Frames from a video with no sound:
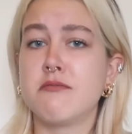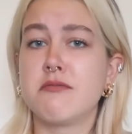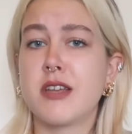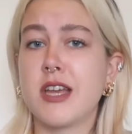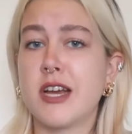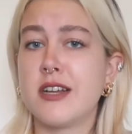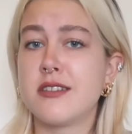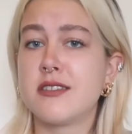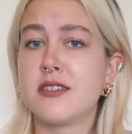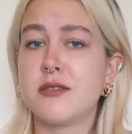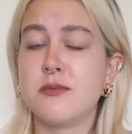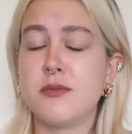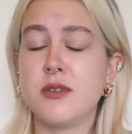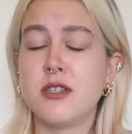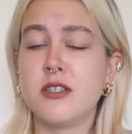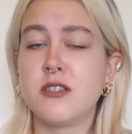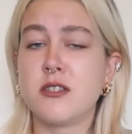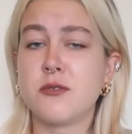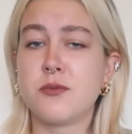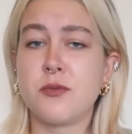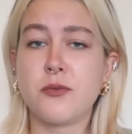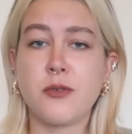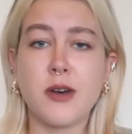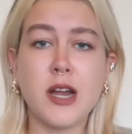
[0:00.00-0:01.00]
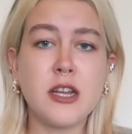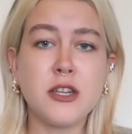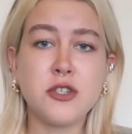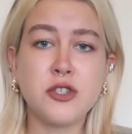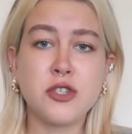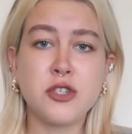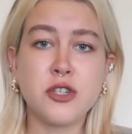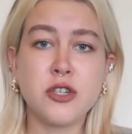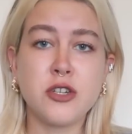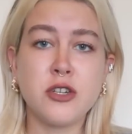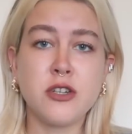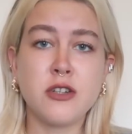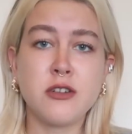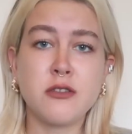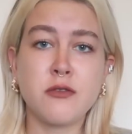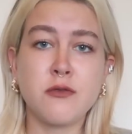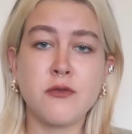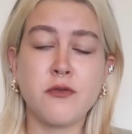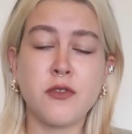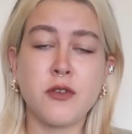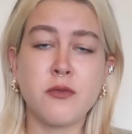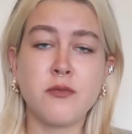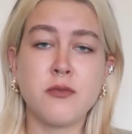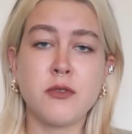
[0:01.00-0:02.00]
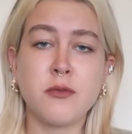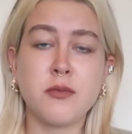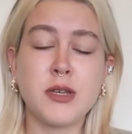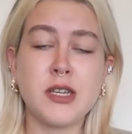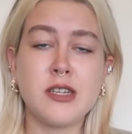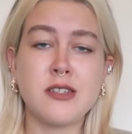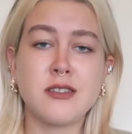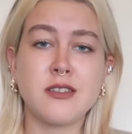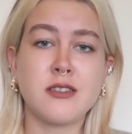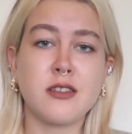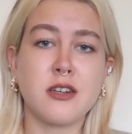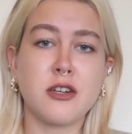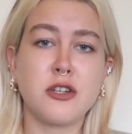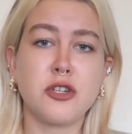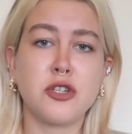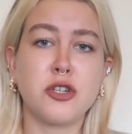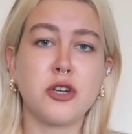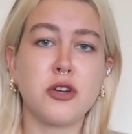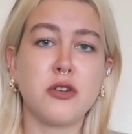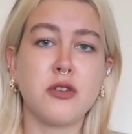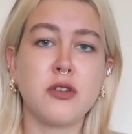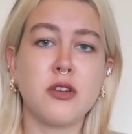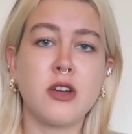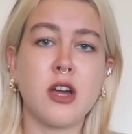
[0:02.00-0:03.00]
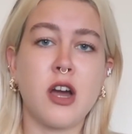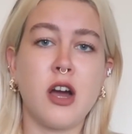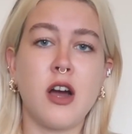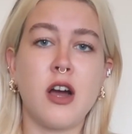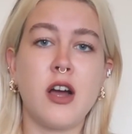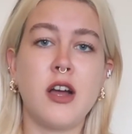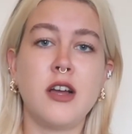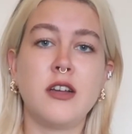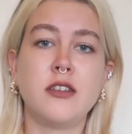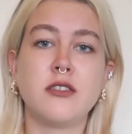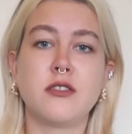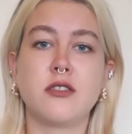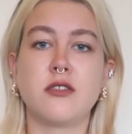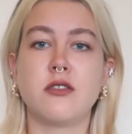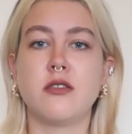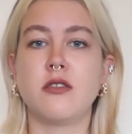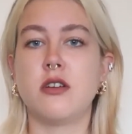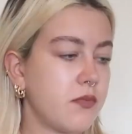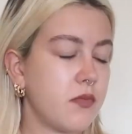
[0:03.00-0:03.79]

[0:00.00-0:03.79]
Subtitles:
get some inspiration from the pieces I show you guys.